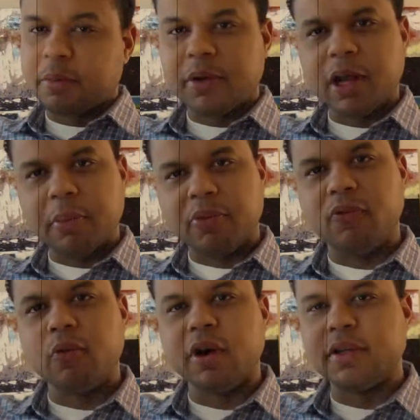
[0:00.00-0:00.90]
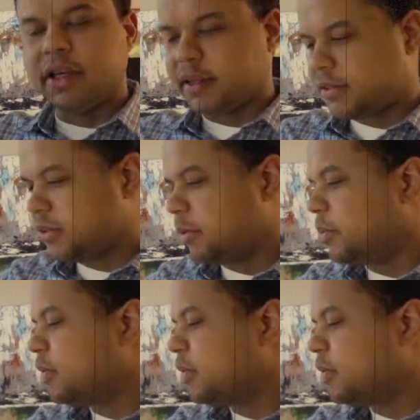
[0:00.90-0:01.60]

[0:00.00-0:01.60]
But not before I take a sip.